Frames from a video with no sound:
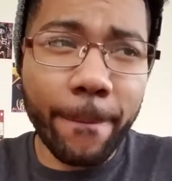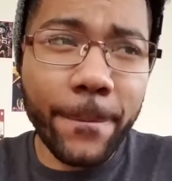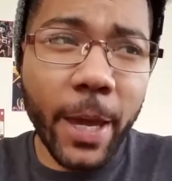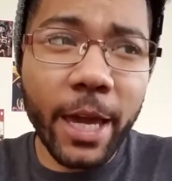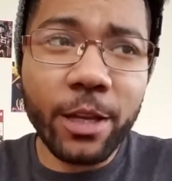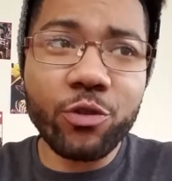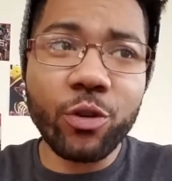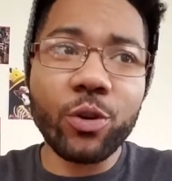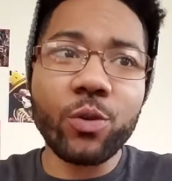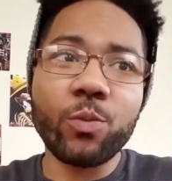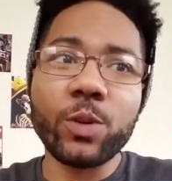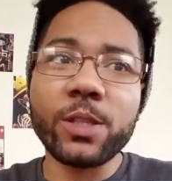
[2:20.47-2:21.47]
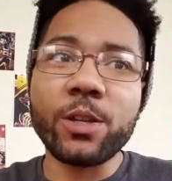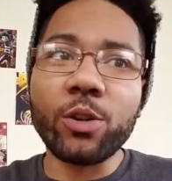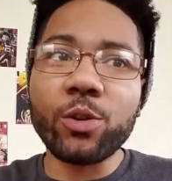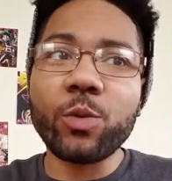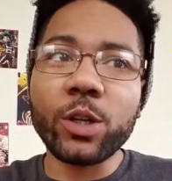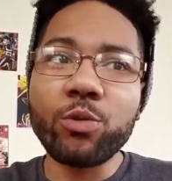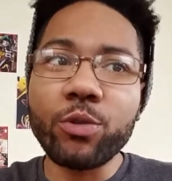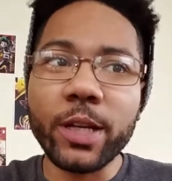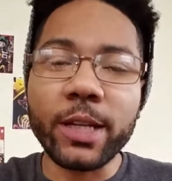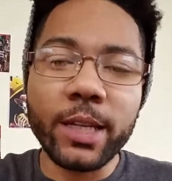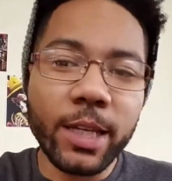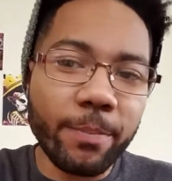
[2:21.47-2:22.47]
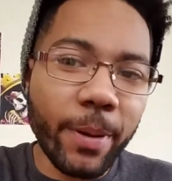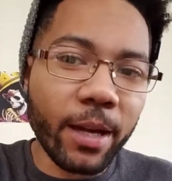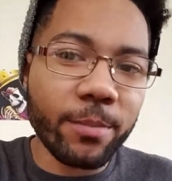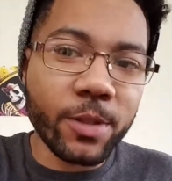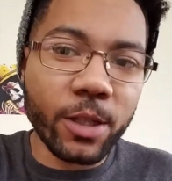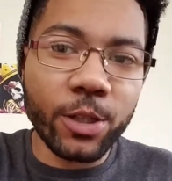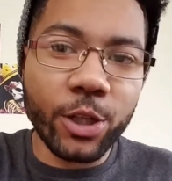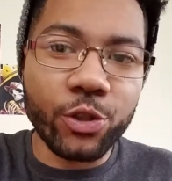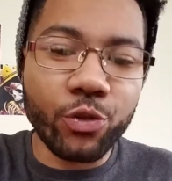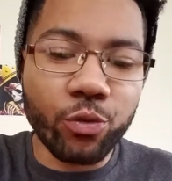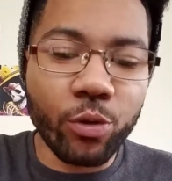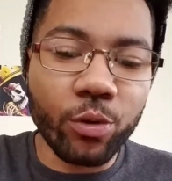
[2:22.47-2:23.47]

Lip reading: Pedro was the only one who could keep Peckham's under control.